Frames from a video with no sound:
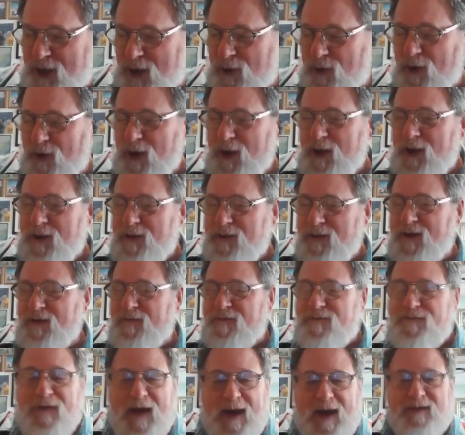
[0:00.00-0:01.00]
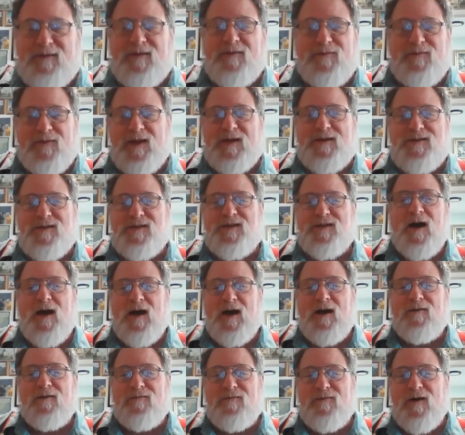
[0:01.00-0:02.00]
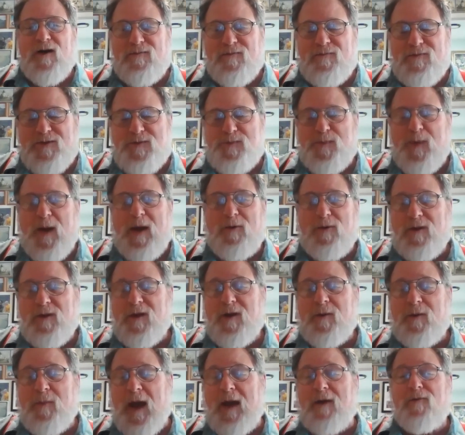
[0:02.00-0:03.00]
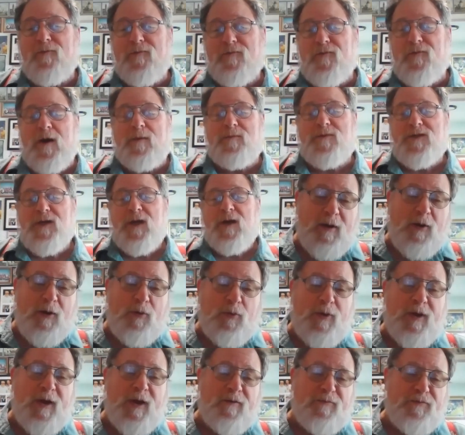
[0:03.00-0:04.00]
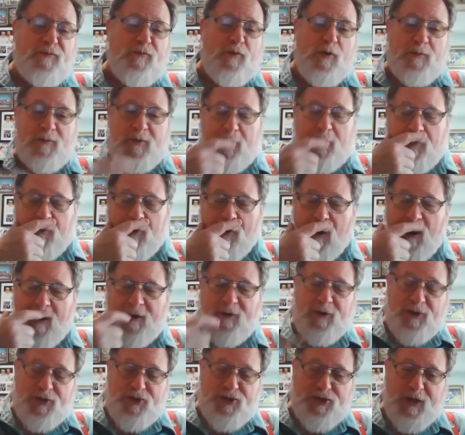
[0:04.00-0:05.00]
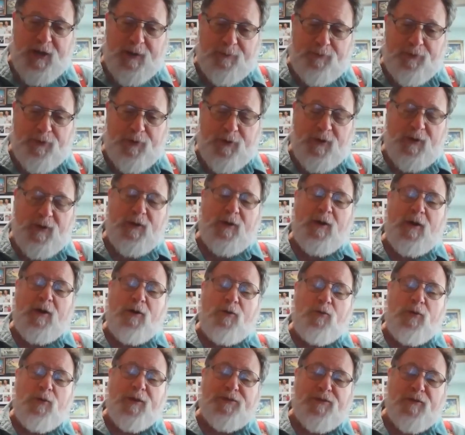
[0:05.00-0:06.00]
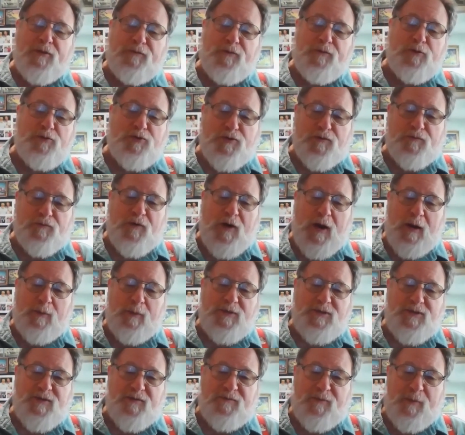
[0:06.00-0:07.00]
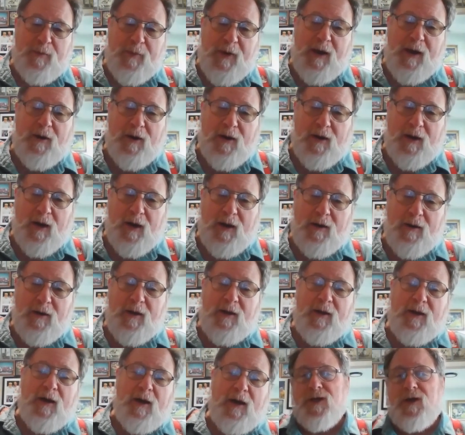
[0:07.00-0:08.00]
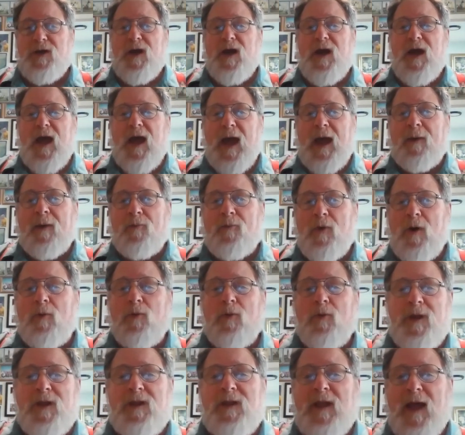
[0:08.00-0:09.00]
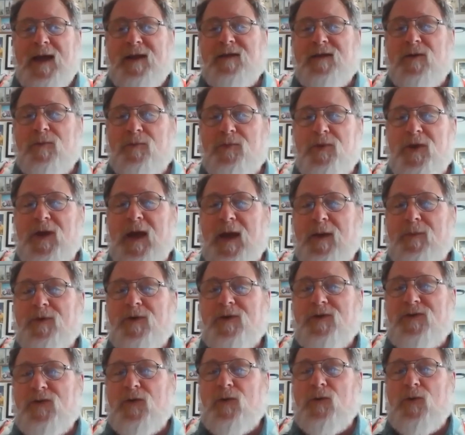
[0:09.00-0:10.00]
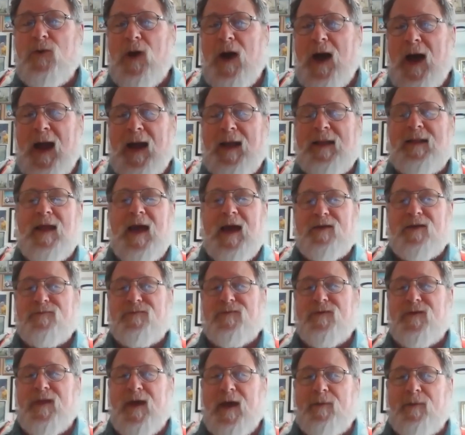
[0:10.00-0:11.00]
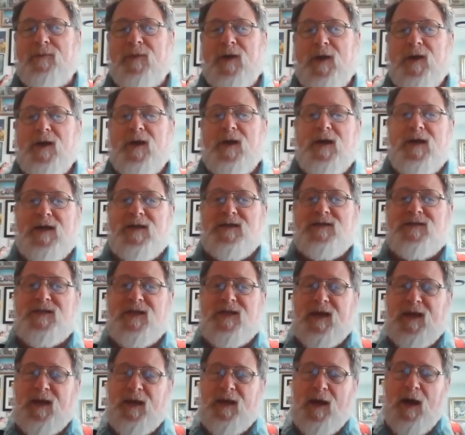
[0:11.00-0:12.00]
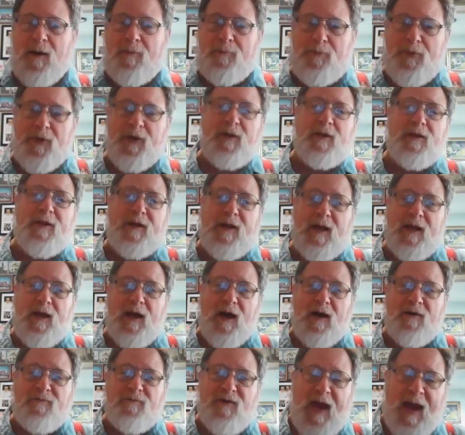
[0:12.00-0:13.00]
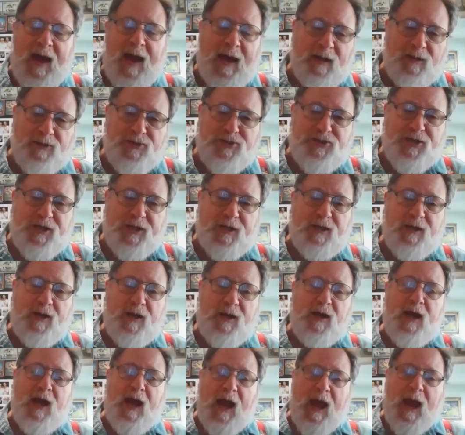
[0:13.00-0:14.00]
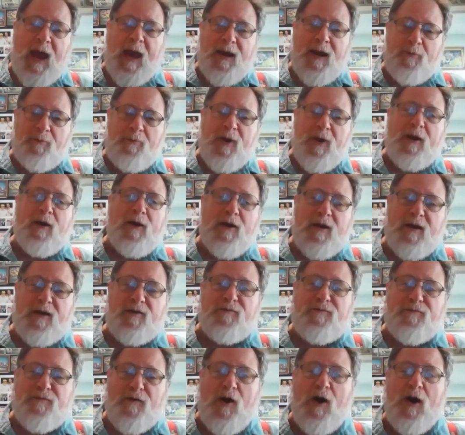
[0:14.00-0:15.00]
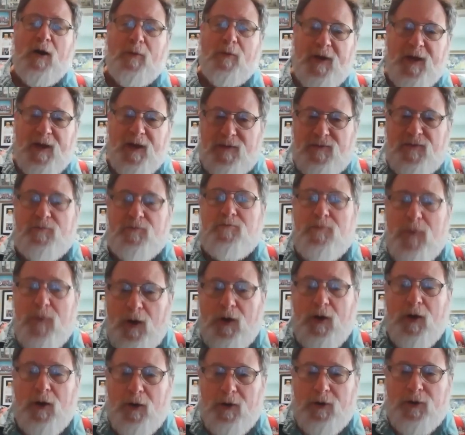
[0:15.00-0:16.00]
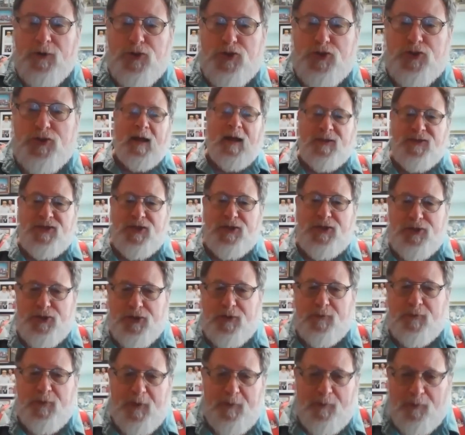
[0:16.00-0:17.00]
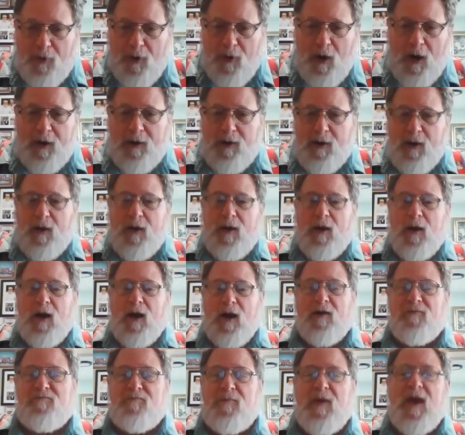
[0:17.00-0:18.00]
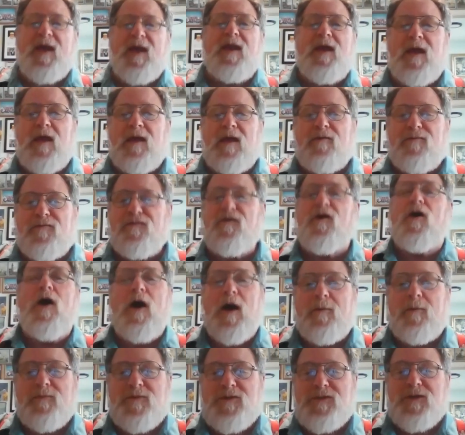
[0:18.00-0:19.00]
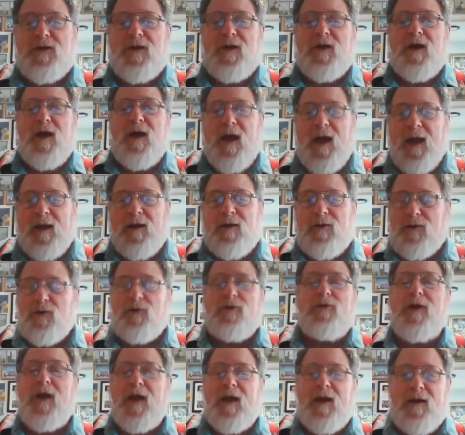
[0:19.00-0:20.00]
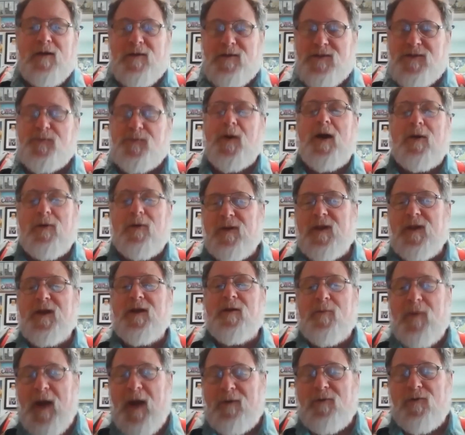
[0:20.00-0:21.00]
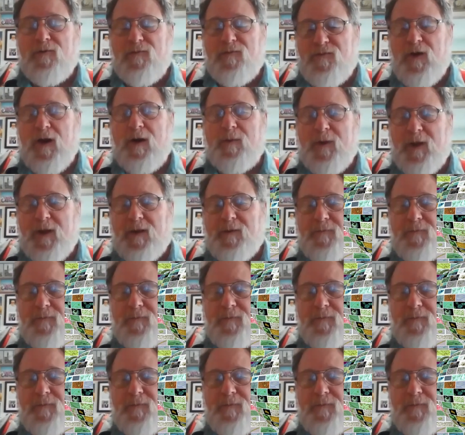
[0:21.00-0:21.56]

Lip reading: So the effectiveness of spirulina microfarms, we have formed a partnership with the Future Farmers of America. And what we'd like to be able to highlight to them is the ability of algae and American farming to merge. Algae should be part of many farms, including spirulina microfarms.